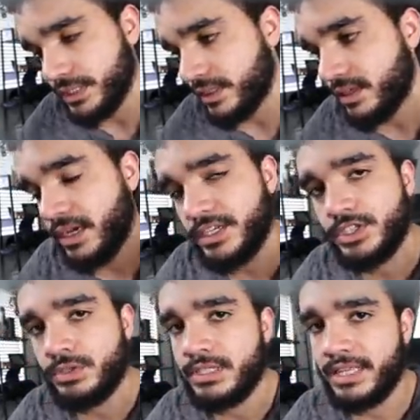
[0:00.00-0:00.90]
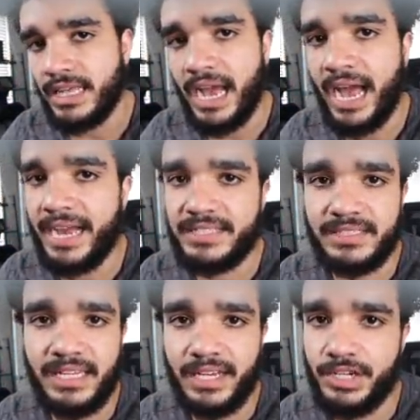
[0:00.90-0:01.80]
I think I chose like the highs
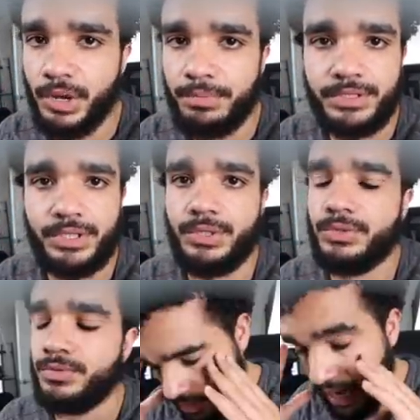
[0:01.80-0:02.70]
is like a number two.